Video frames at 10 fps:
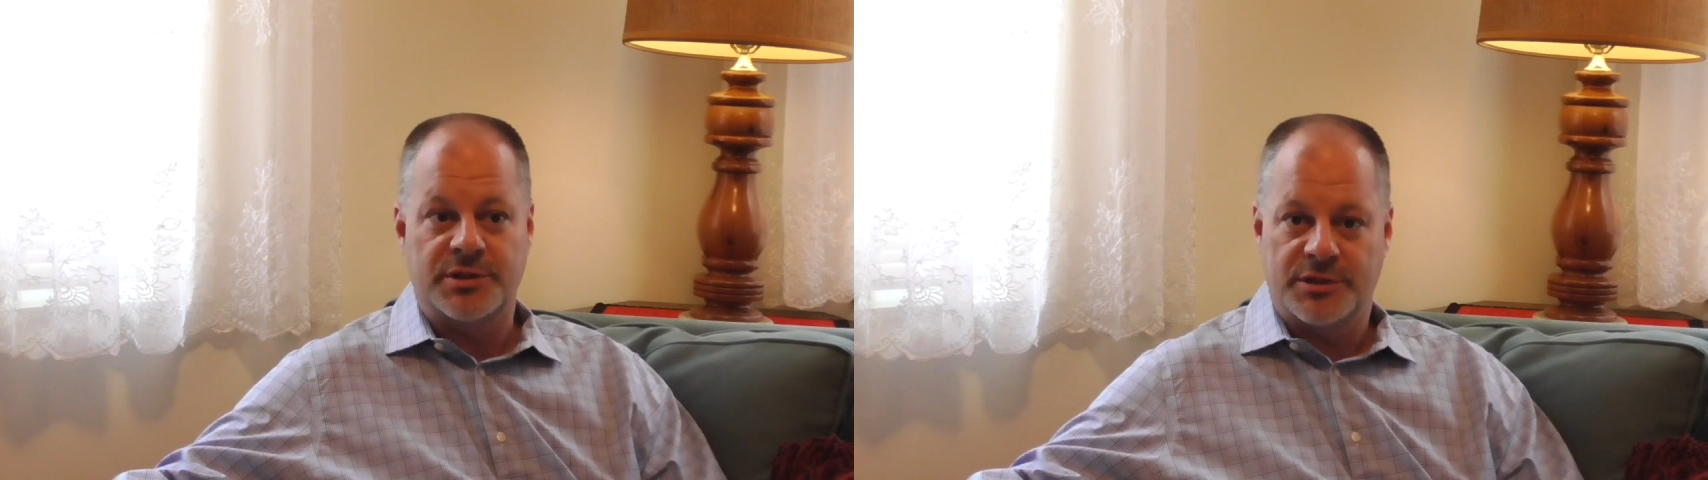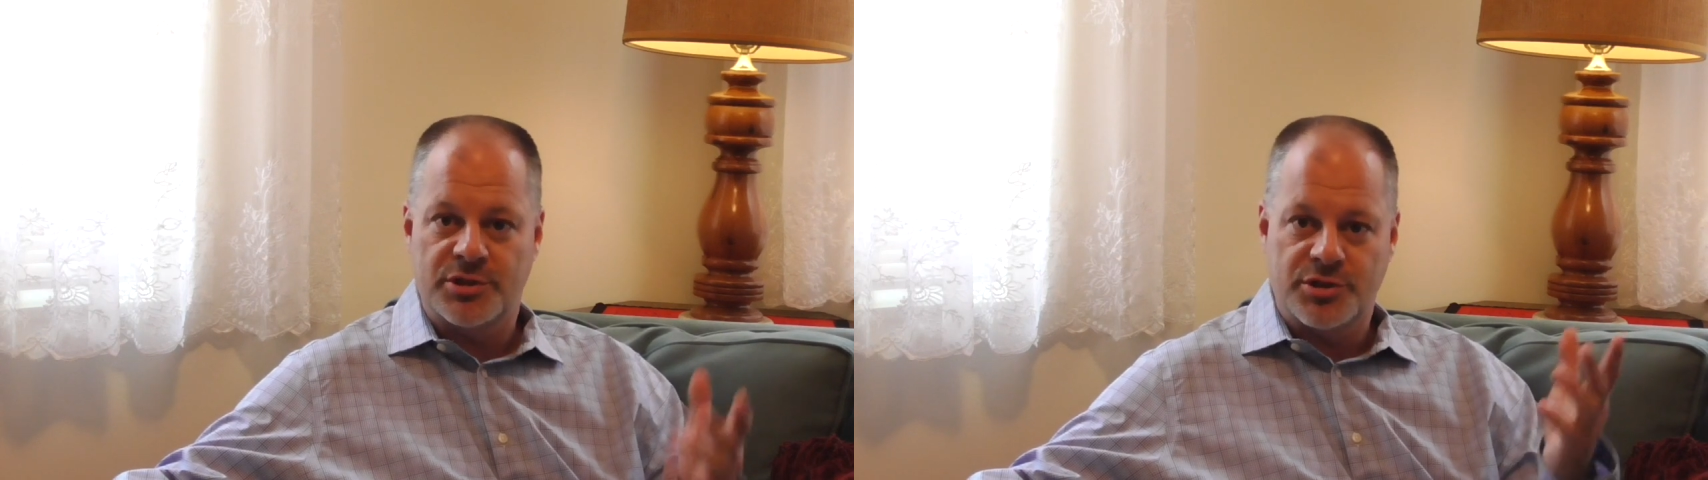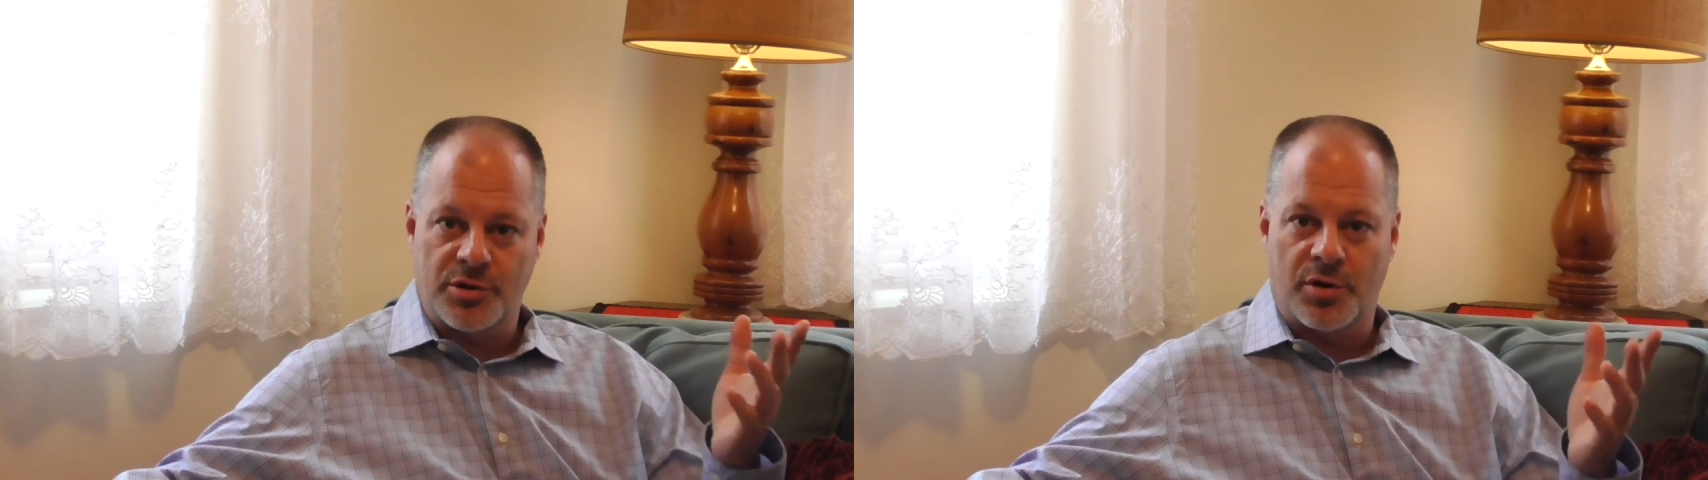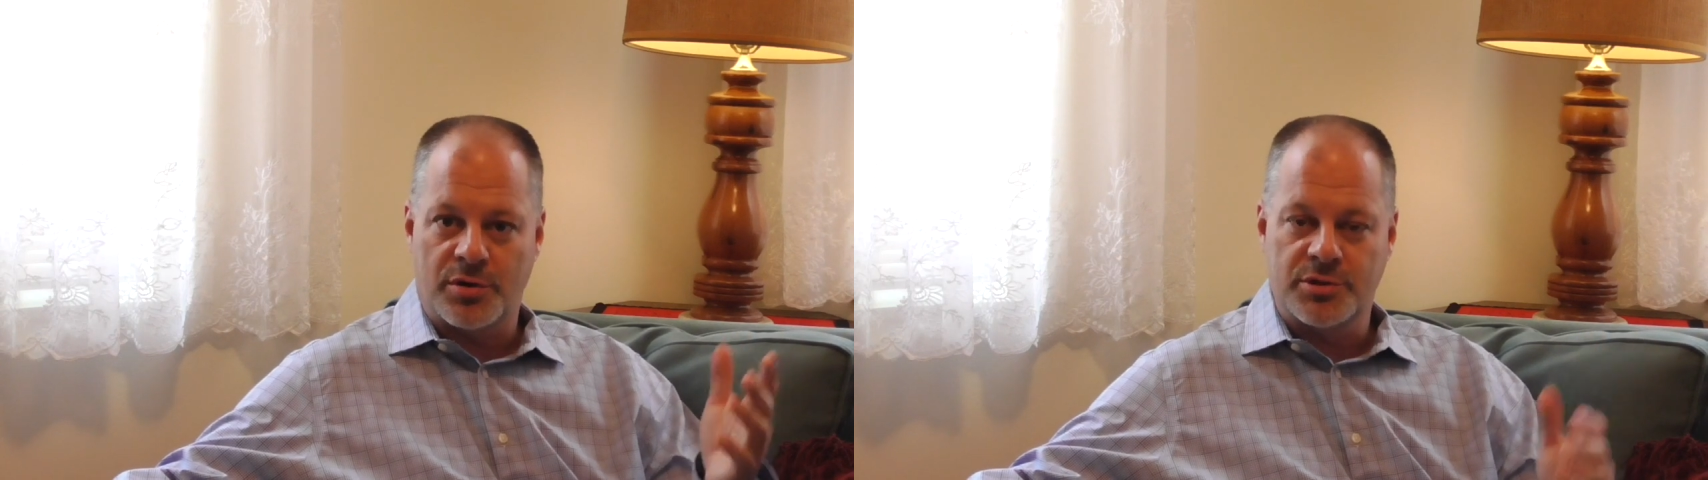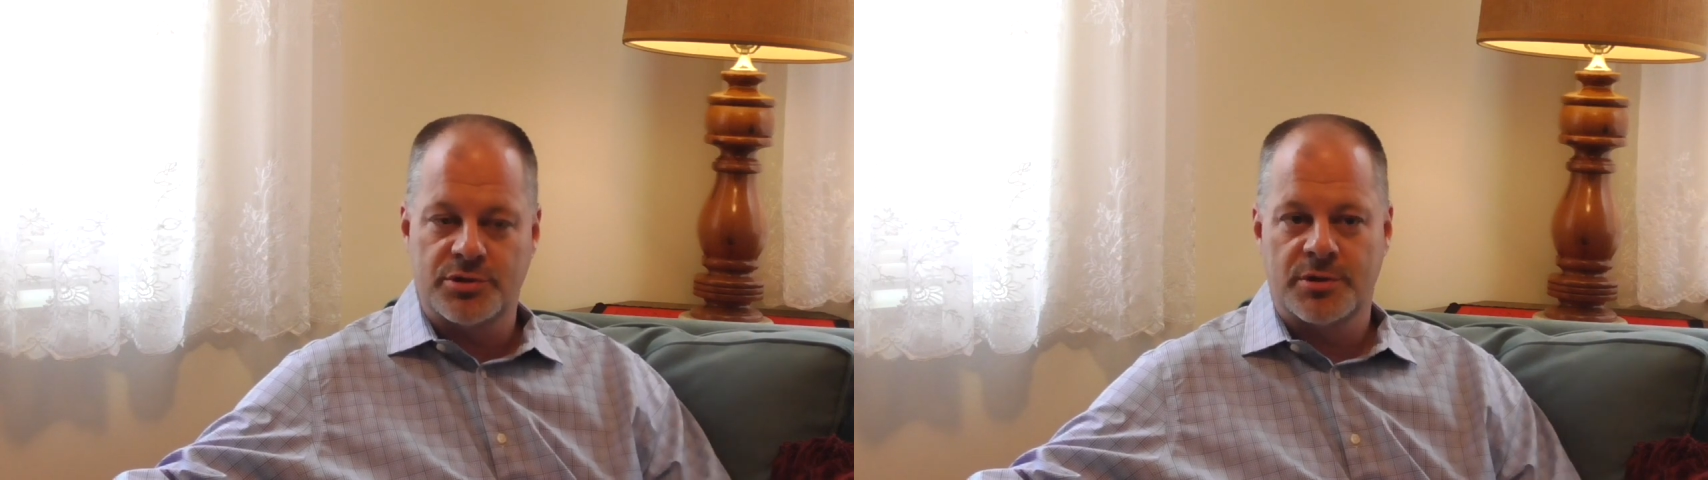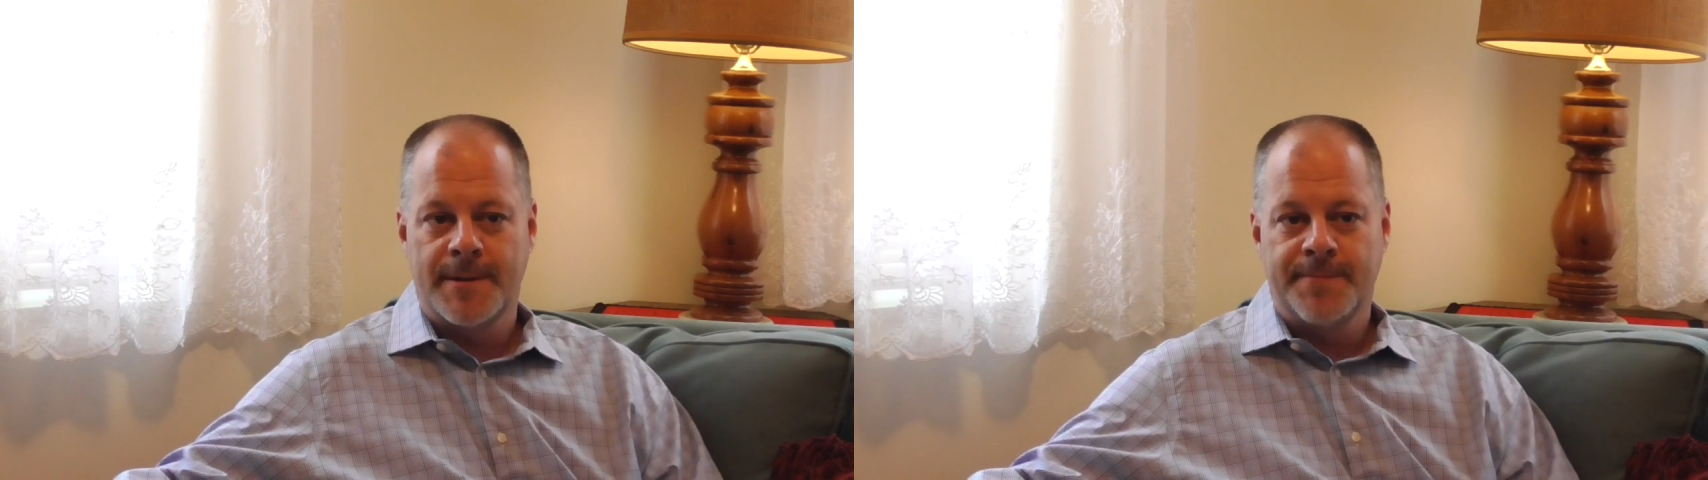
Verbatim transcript: in the church.